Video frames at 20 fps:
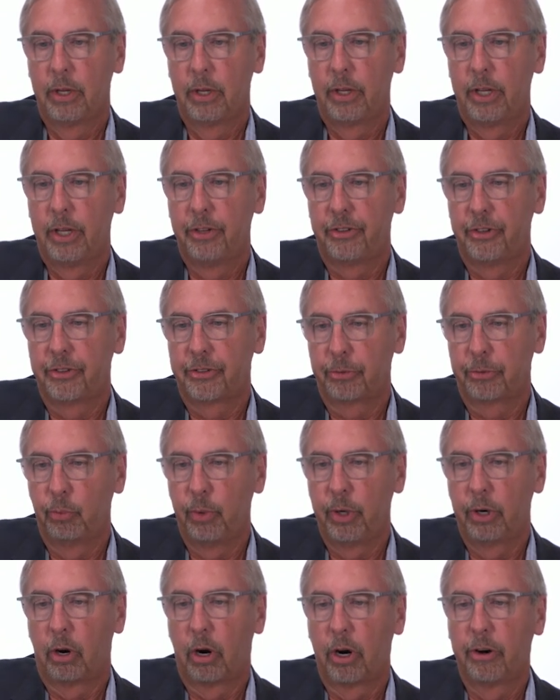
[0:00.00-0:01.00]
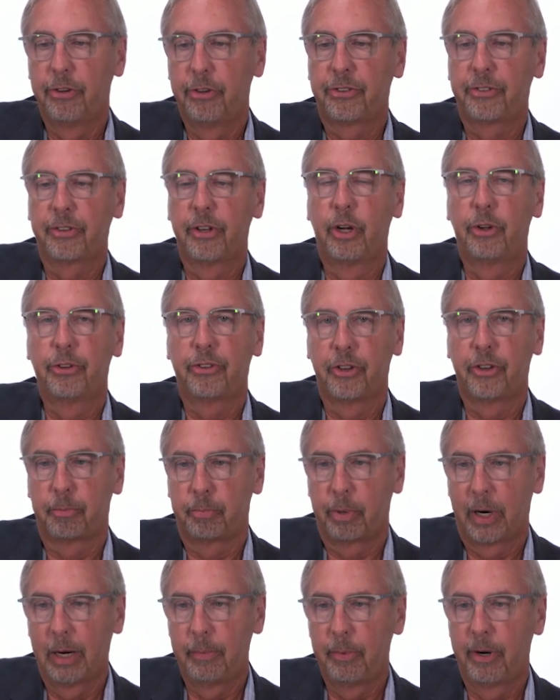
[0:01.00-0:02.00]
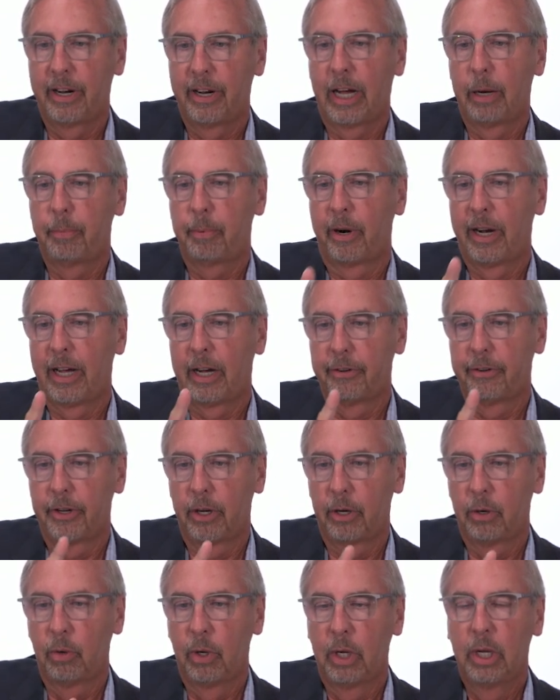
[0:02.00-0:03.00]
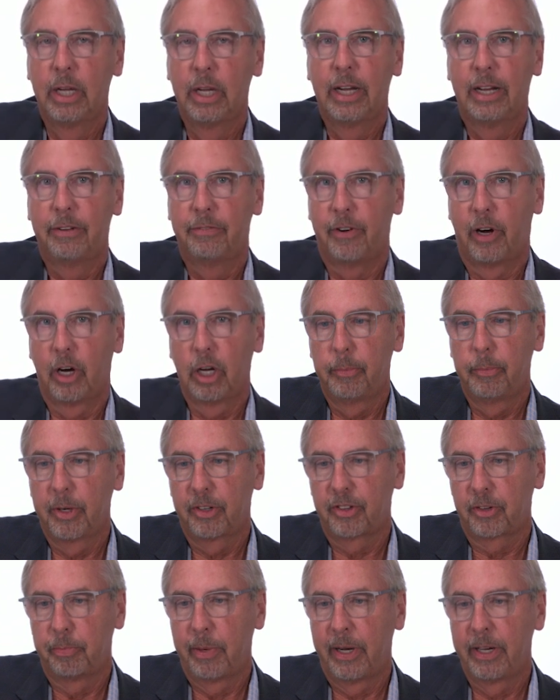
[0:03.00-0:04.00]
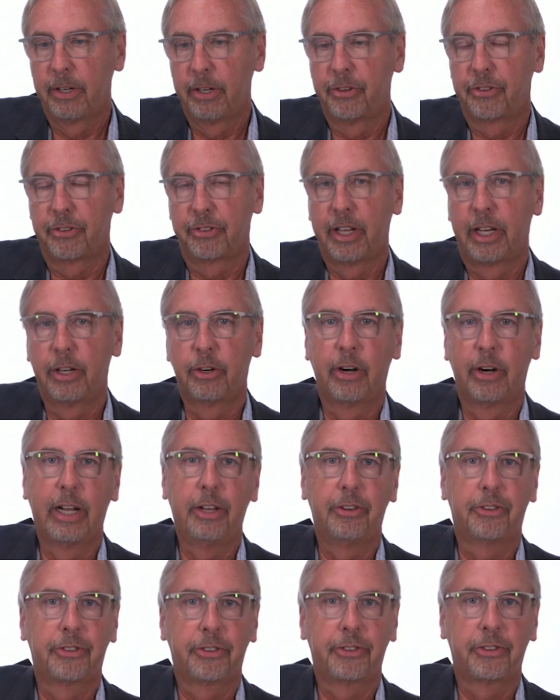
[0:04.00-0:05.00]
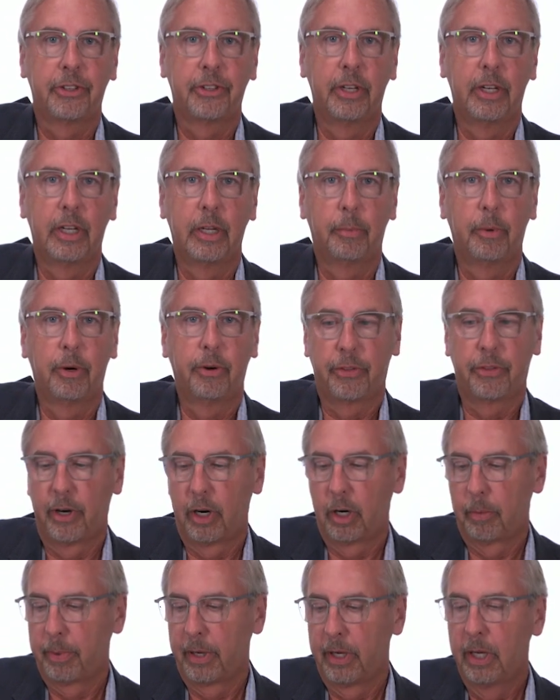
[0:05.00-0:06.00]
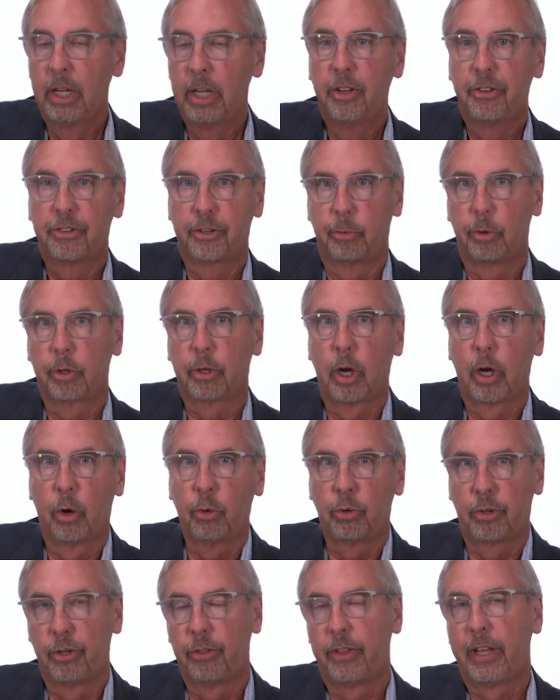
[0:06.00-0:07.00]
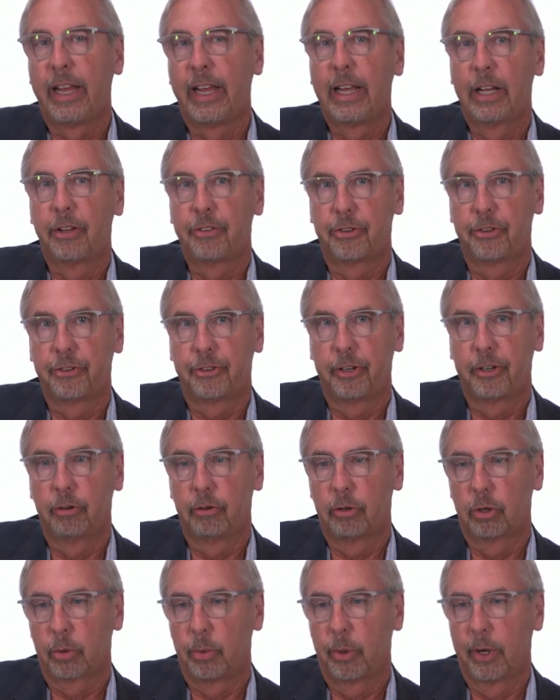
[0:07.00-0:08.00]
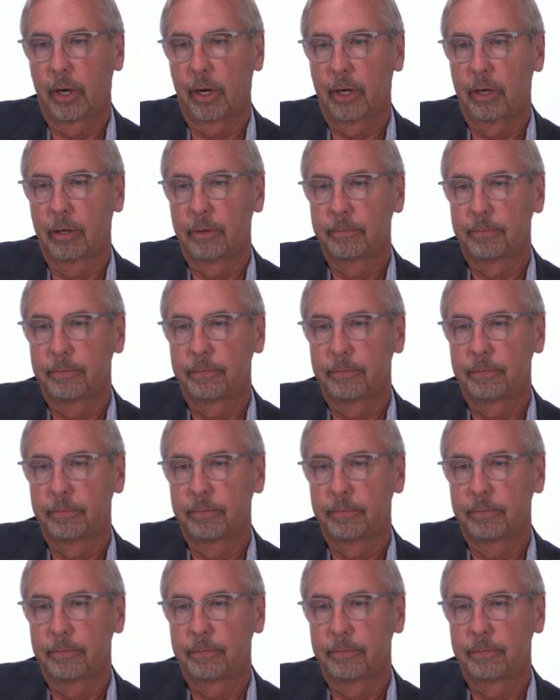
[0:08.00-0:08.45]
Is this renal artery stenosis, primary hyperaldo, volume expanded state, or ACE inhibitor therapy? So we'll go to the answers here real quick.